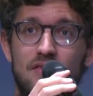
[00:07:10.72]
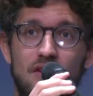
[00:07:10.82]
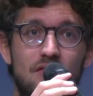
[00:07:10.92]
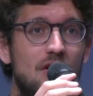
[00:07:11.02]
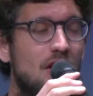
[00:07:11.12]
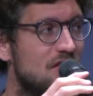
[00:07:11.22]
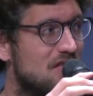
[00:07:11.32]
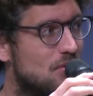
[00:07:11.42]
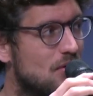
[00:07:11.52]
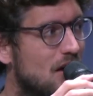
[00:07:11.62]
there is a lot
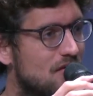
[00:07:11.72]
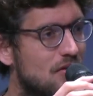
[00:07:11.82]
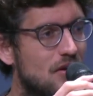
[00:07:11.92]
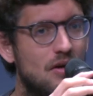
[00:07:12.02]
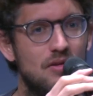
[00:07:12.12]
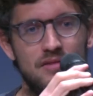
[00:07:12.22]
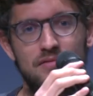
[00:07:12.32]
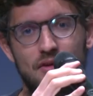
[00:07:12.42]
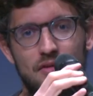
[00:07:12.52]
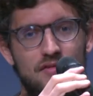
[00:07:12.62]
of progress going on in
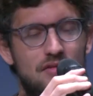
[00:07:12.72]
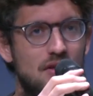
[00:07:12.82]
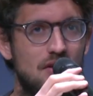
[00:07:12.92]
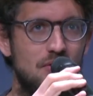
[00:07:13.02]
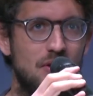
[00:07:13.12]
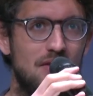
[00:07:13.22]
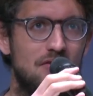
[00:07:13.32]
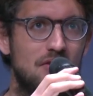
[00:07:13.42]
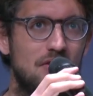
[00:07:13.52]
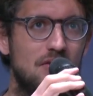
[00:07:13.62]
France. We
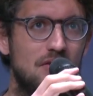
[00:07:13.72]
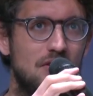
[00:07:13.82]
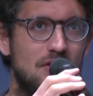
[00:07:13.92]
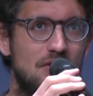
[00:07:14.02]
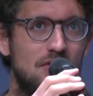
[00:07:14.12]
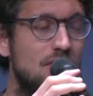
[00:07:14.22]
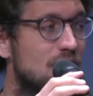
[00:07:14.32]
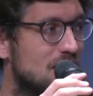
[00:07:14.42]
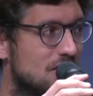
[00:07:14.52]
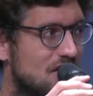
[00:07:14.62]
have a
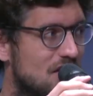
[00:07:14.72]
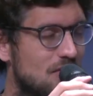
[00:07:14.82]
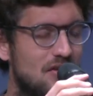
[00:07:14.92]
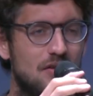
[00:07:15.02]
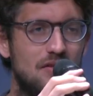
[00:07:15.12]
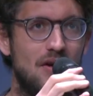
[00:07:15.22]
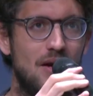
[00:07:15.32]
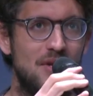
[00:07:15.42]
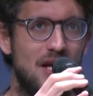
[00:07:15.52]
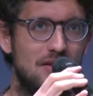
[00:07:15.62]
new agency which is called the
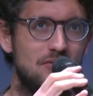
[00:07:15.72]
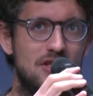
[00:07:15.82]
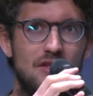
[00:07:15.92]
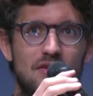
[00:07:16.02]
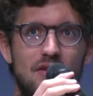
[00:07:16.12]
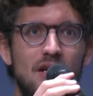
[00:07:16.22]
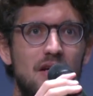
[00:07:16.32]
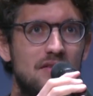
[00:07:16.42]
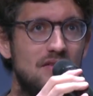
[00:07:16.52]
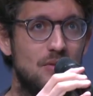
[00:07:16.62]
AMIAD, which is
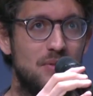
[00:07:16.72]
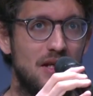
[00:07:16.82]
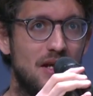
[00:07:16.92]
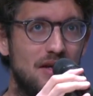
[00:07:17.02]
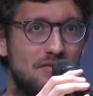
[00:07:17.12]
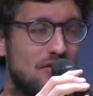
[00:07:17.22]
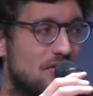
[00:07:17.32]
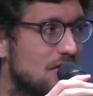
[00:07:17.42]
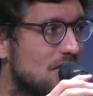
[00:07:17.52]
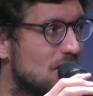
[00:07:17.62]
developing AI for
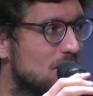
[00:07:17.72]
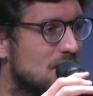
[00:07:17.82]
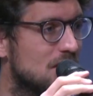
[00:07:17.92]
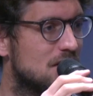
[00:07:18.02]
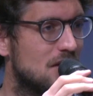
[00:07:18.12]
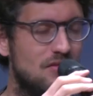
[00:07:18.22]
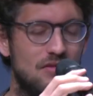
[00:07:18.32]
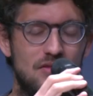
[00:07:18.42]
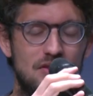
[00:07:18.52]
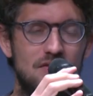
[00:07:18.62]
the government and
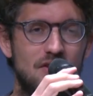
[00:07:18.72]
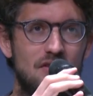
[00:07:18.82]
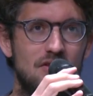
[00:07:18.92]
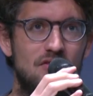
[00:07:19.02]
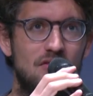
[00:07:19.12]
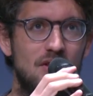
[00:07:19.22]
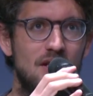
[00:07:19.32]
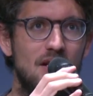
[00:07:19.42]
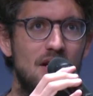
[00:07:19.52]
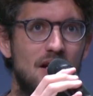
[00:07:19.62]
the defense
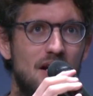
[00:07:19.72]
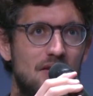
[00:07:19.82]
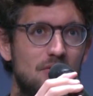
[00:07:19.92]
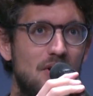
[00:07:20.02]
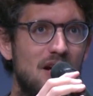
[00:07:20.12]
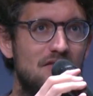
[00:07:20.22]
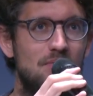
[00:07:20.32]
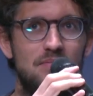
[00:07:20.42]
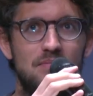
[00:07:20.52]
industry. And we have,